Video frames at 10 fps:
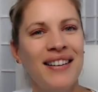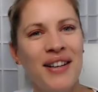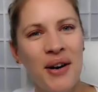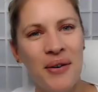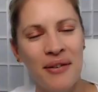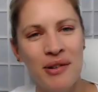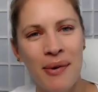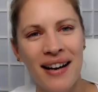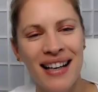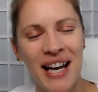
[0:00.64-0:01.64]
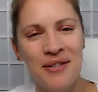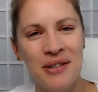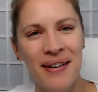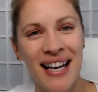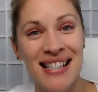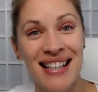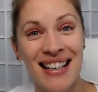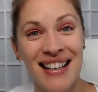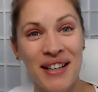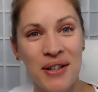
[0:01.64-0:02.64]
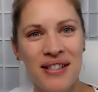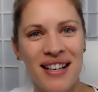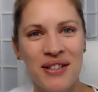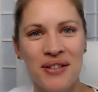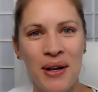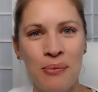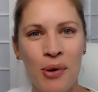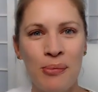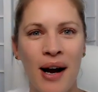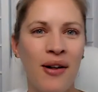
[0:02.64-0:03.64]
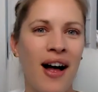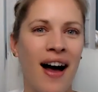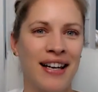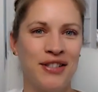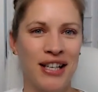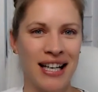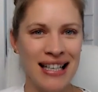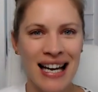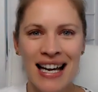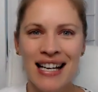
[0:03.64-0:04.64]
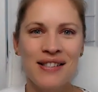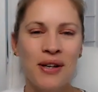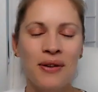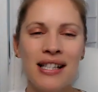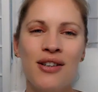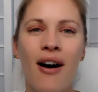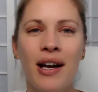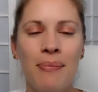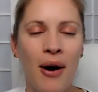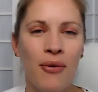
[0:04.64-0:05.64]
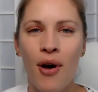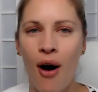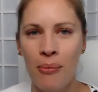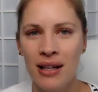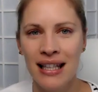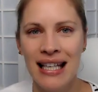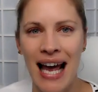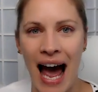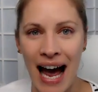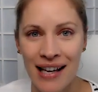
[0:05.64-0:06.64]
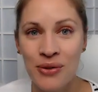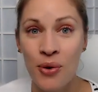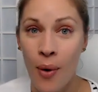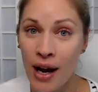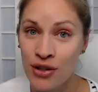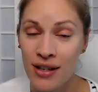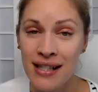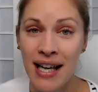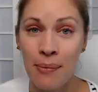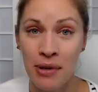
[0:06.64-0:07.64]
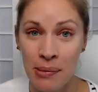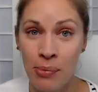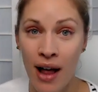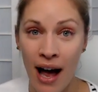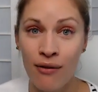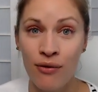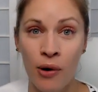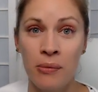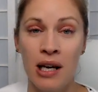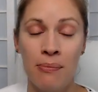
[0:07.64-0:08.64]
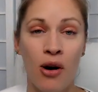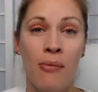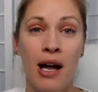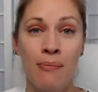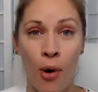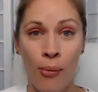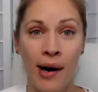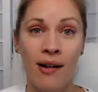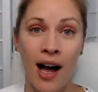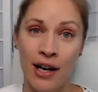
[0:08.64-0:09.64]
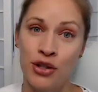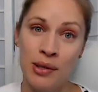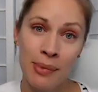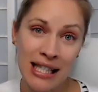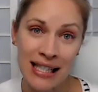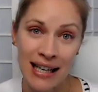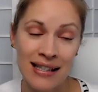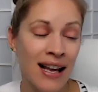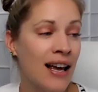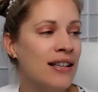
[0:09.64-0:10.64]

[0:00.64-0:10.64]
Hello, everybody. Andrea Majewski here with Dentalelle Mobile Hygiene. So let's talk about commonly asked questions that people have for me about my mobile hygiene business.